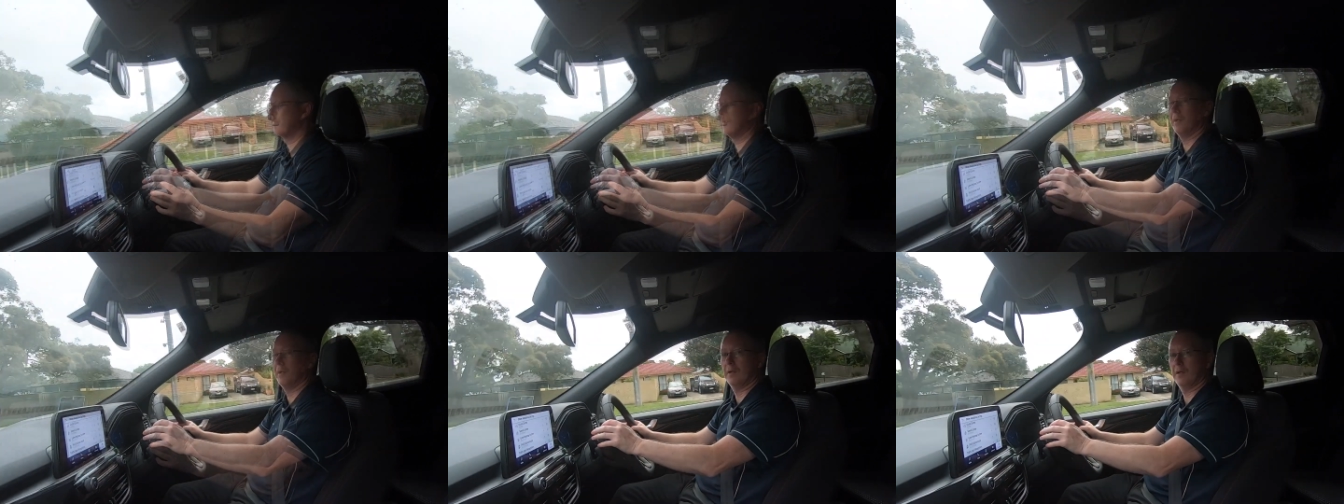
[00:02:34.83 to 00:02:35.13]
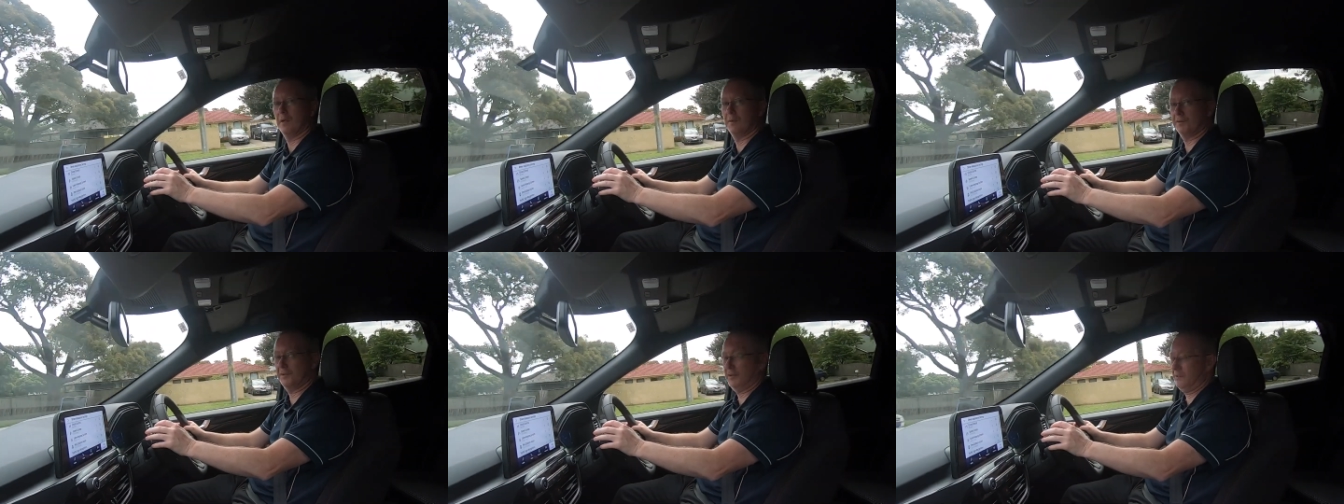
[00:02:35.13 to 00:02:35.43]

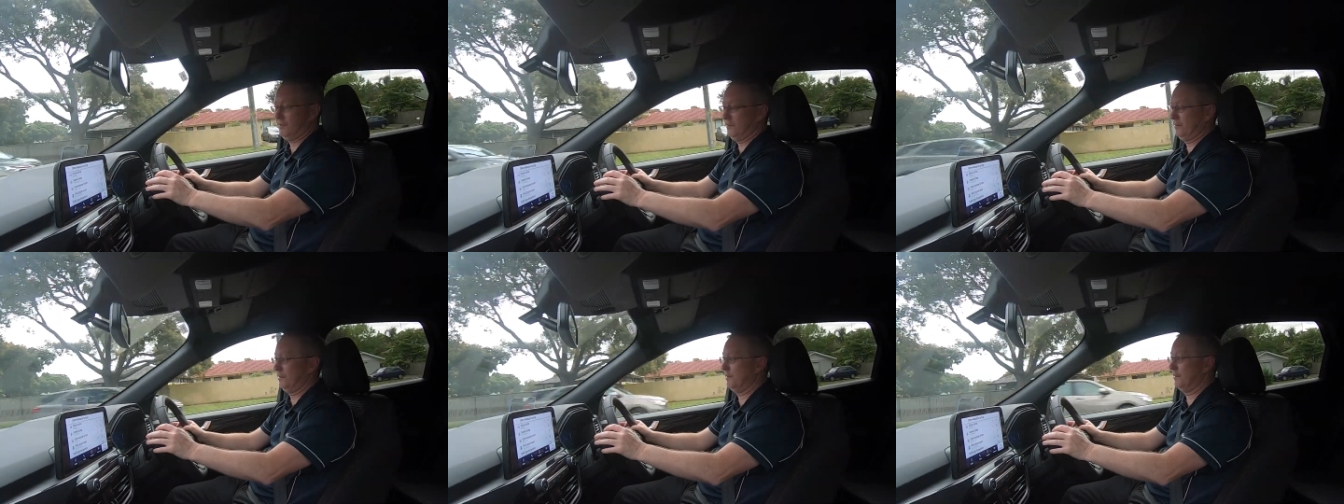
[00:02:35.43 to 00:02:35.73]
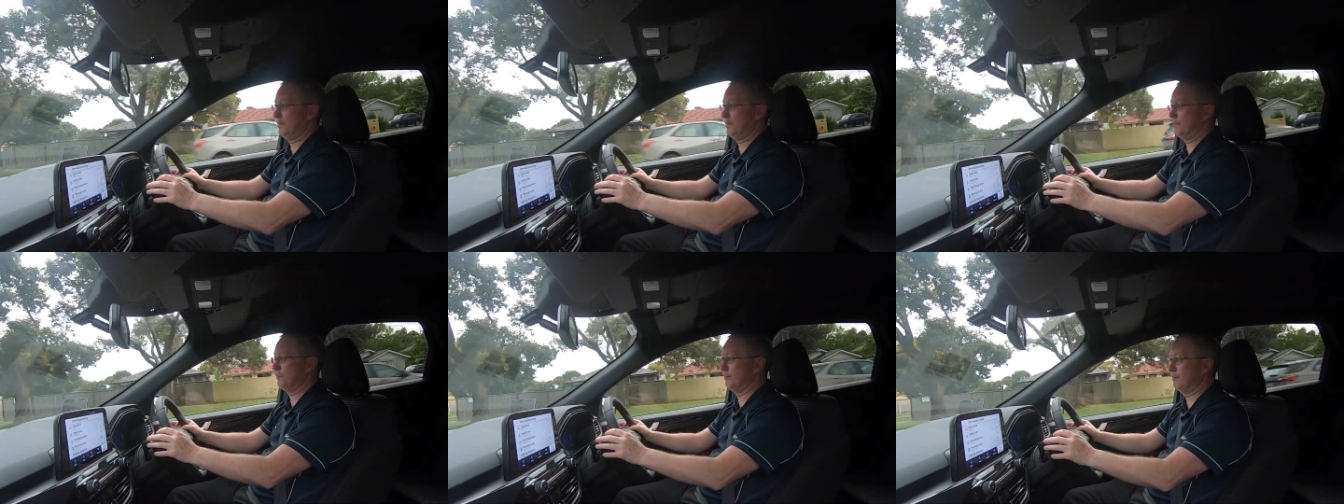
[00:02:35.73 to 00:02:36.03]
I was actually
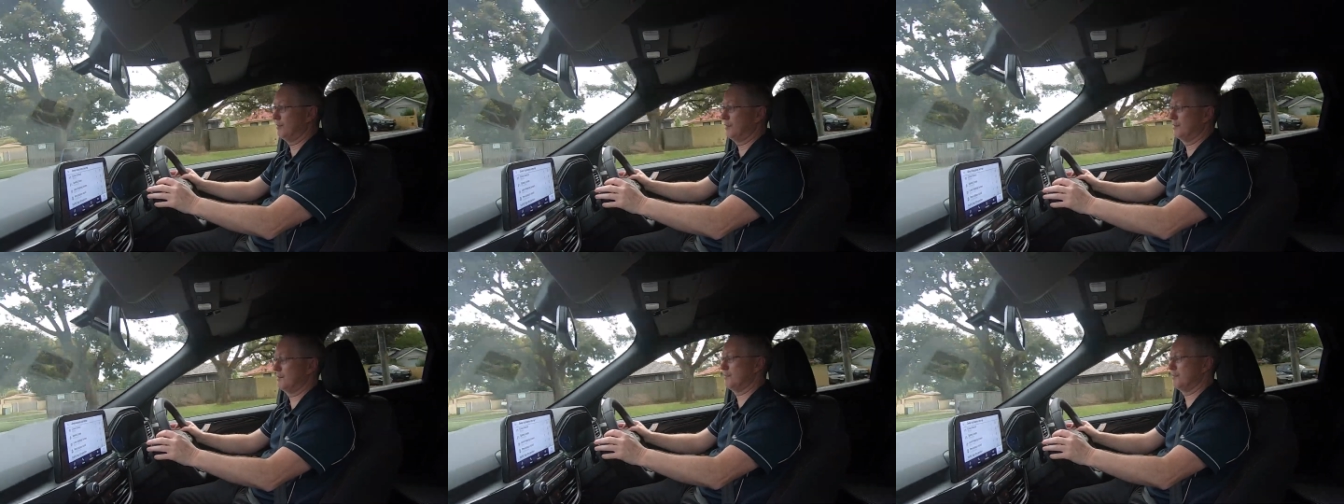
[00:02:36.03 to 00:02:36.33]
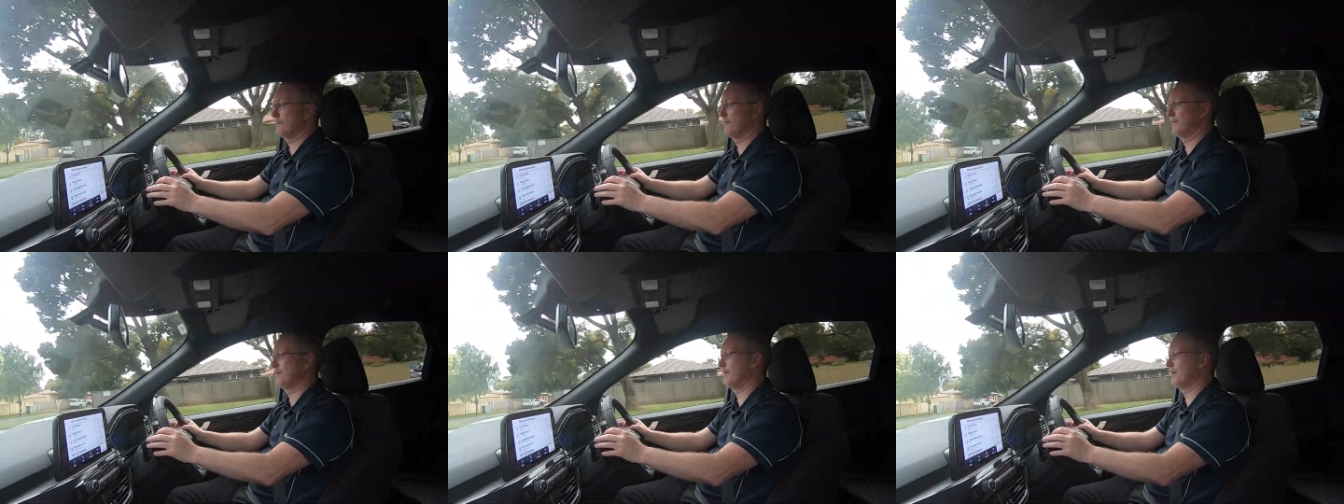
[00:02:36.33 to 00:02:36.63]
surprised
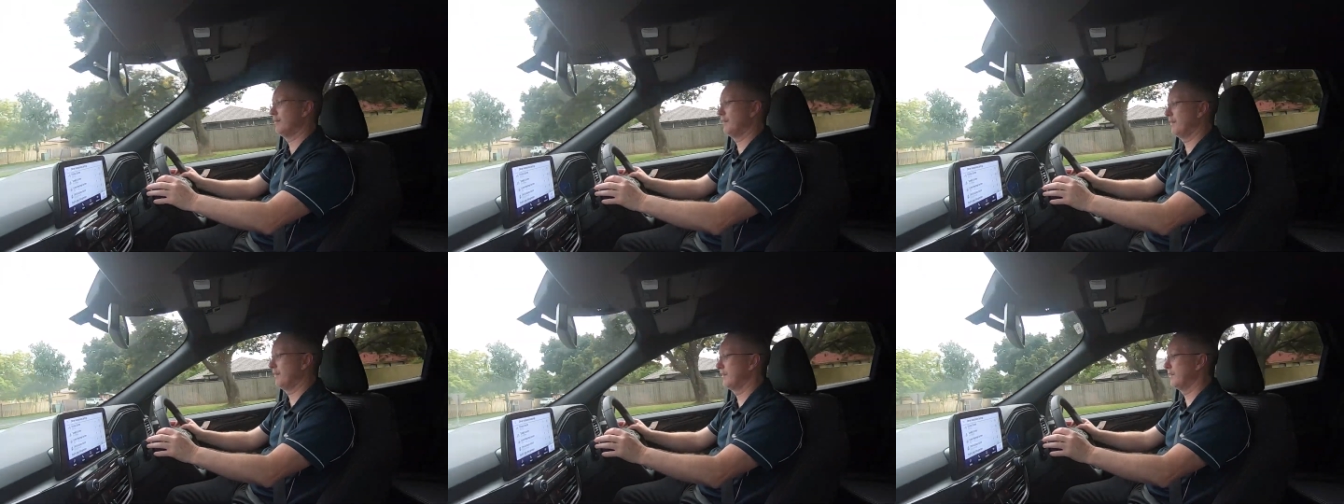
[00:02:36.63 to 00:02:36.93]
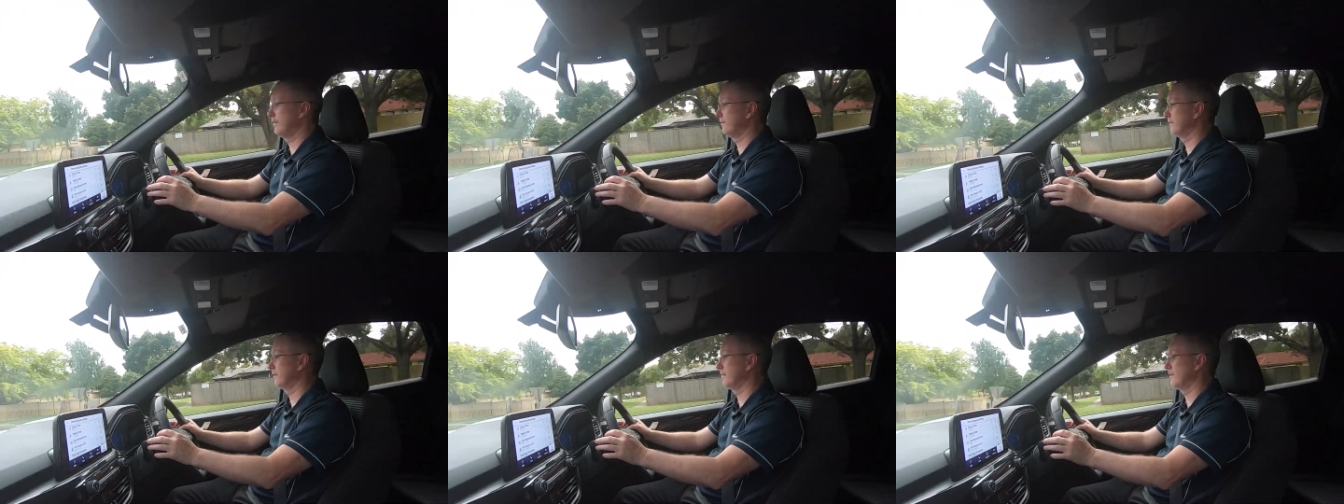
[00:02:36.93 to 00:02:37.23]
to find
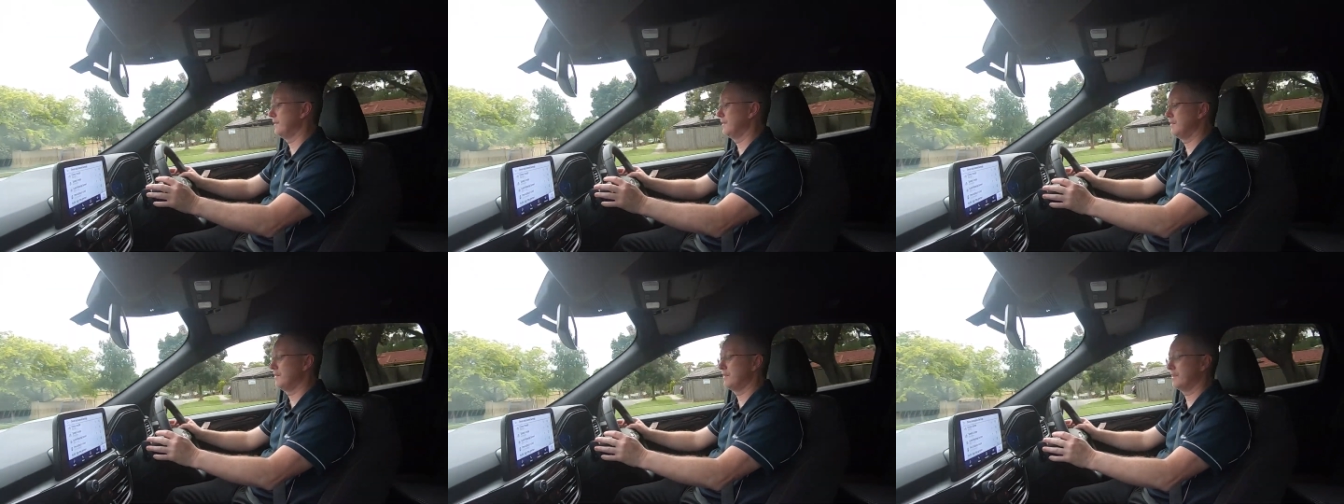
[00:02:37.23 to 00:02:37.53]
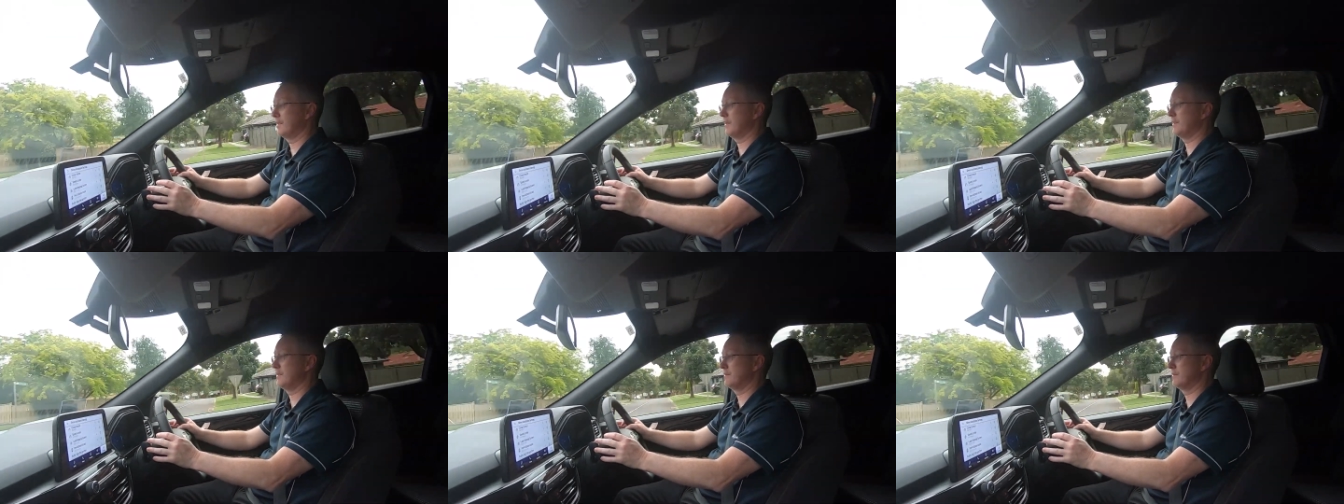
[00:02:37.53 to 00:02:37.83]
out that the
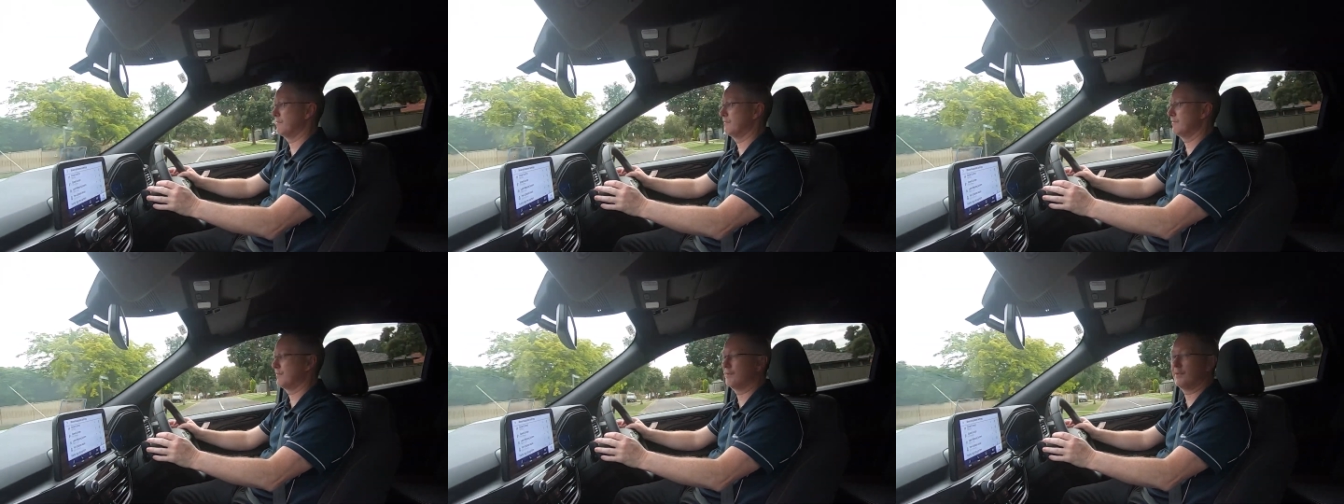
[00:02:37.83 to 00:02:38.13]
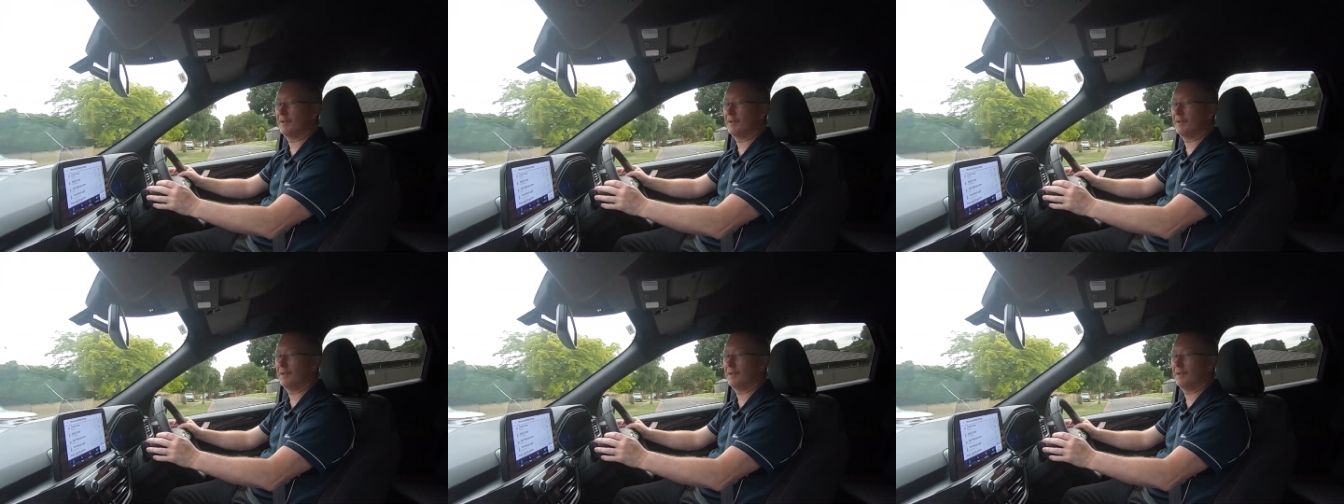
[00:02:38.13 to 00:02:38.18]
indicator is on